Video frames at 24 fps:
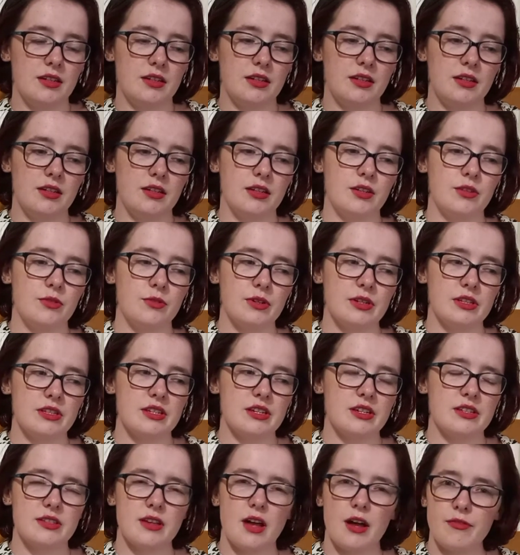
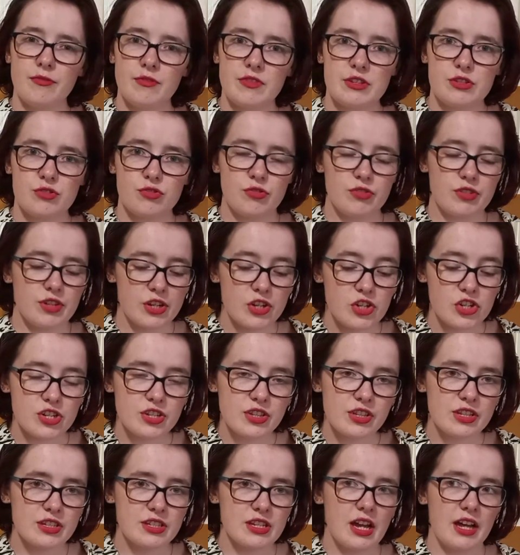It's often this tradition
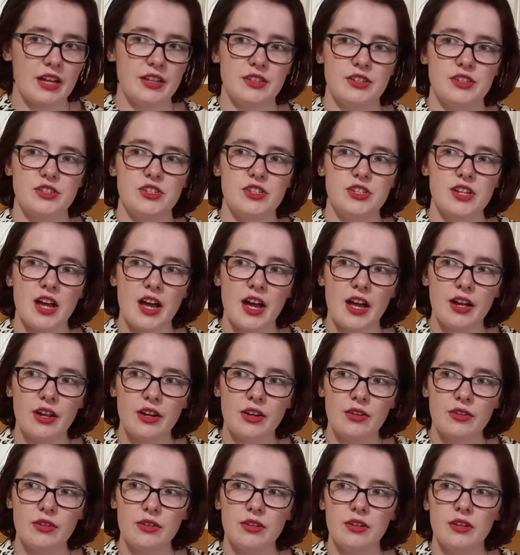that's handed
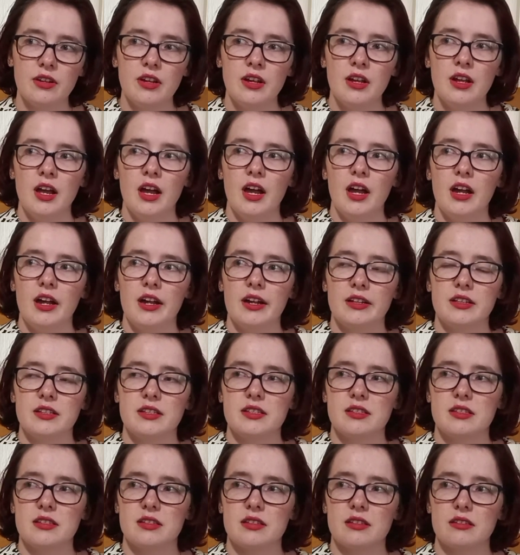down.
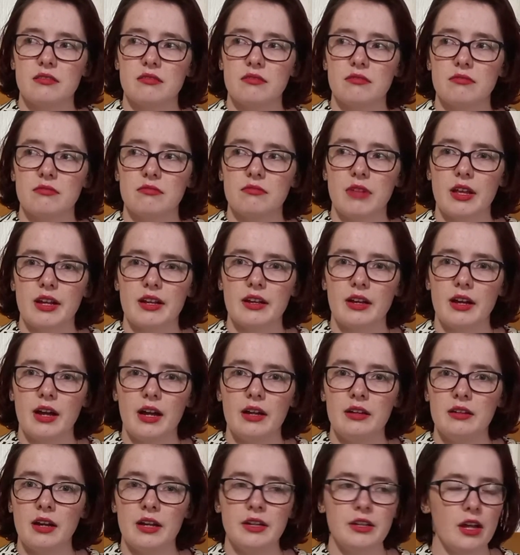It's like
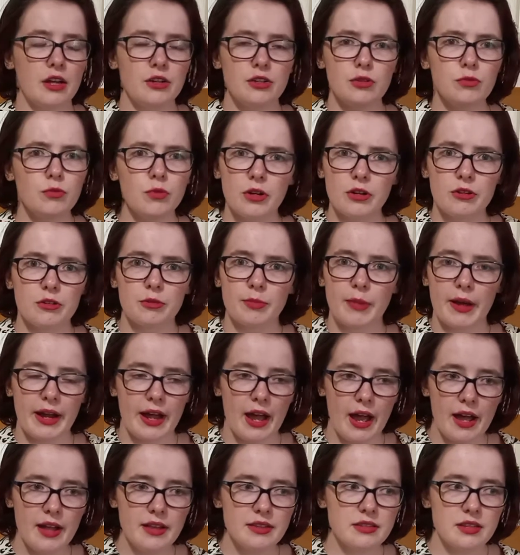I don't work with my
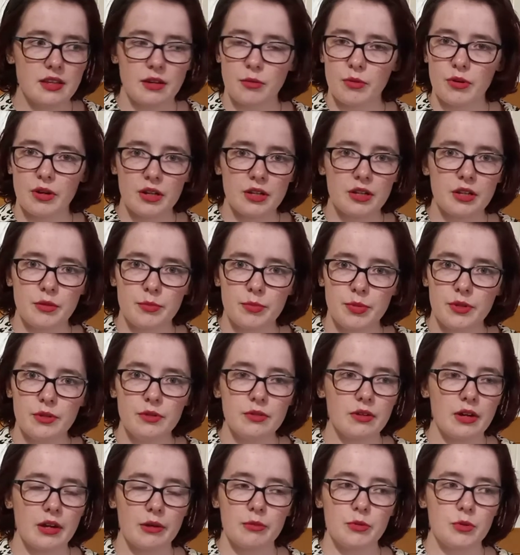hands. I work at a
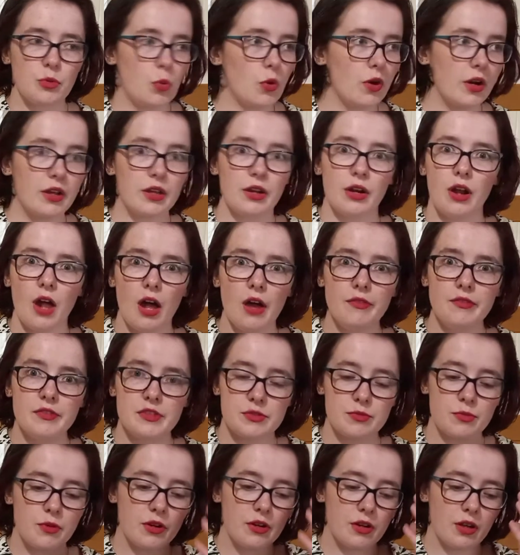computer. I would work in an office
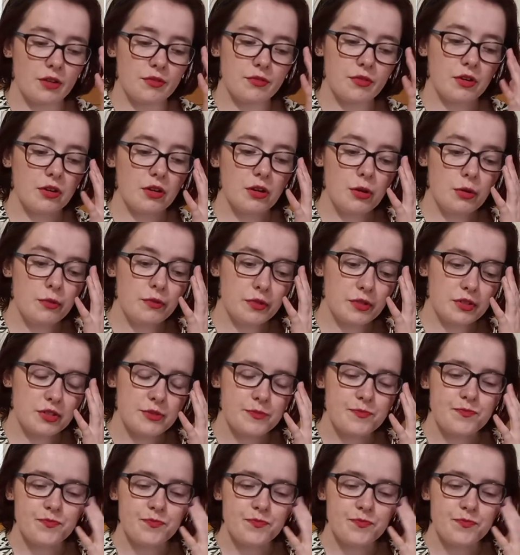were it not for COVID.